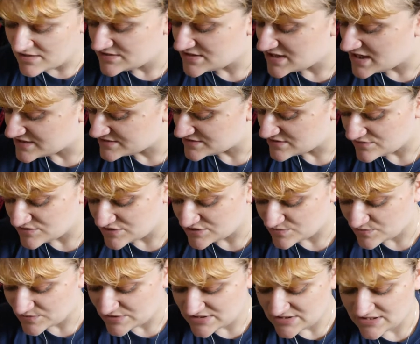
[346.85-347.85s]
so yeah so I
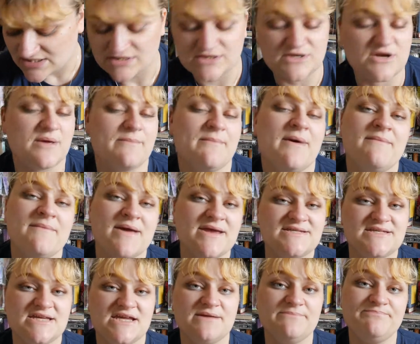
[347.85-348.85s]
just wanted to let you know my
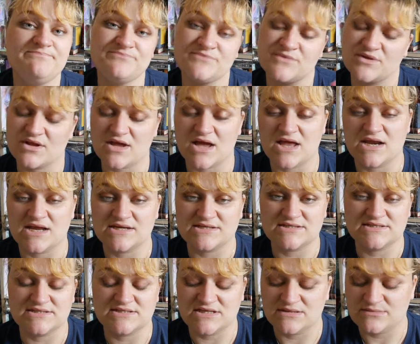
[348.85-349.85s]
main team
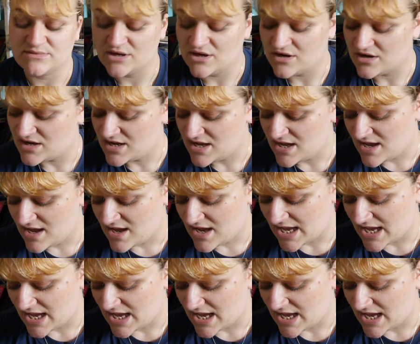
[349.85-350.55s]
Aladdin's TBR